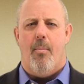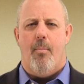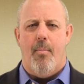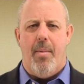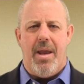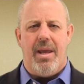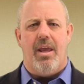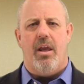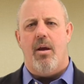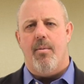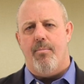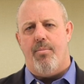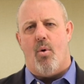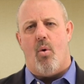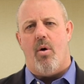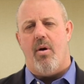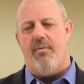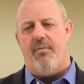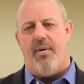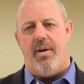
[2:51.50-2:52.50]
Making
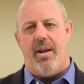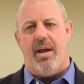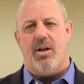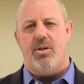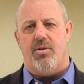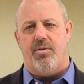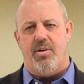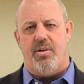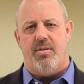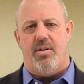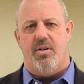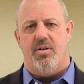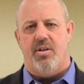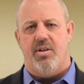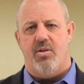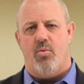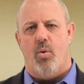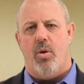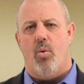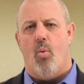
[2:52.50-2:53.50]
important financial
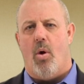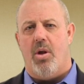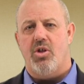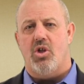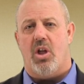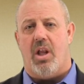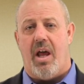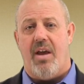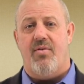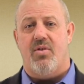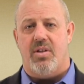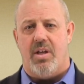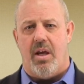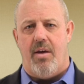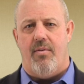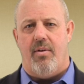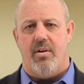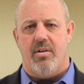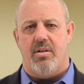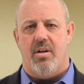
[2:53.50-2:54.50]
decisions with one's life
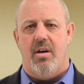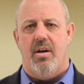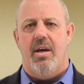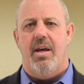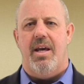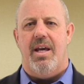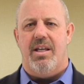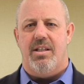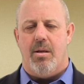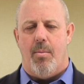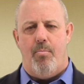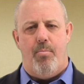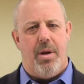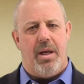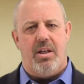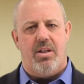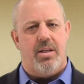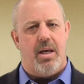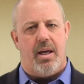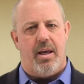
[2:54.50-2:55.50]
savings is a
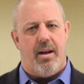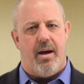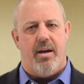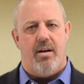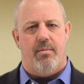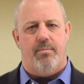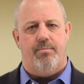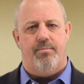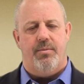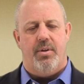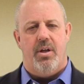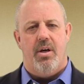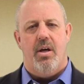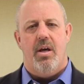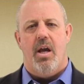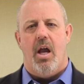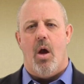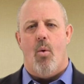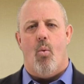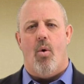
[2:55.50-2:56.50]
big-ticket item,
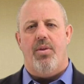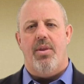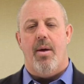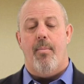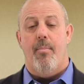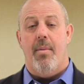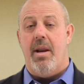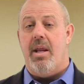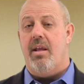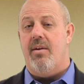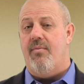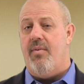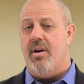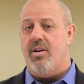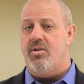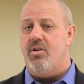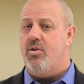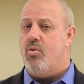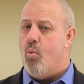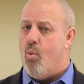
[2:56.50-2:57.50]
and one that many
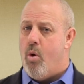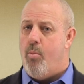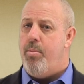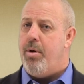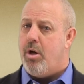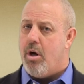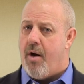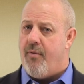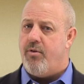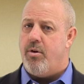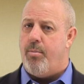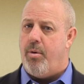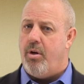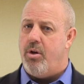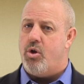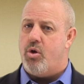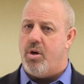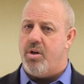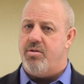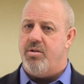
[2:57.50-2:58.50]
investors won't be comfortable
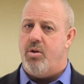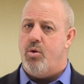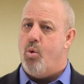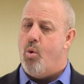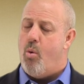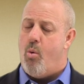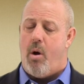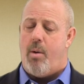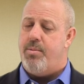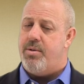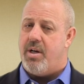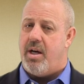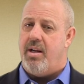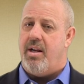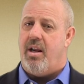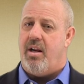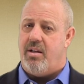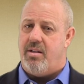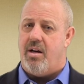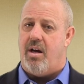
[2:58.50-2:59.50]
entrusting to a website
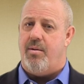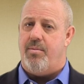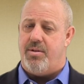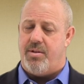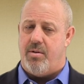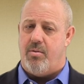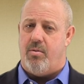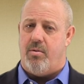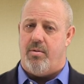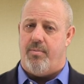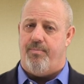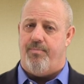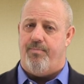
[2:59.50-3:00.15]
anytime soon.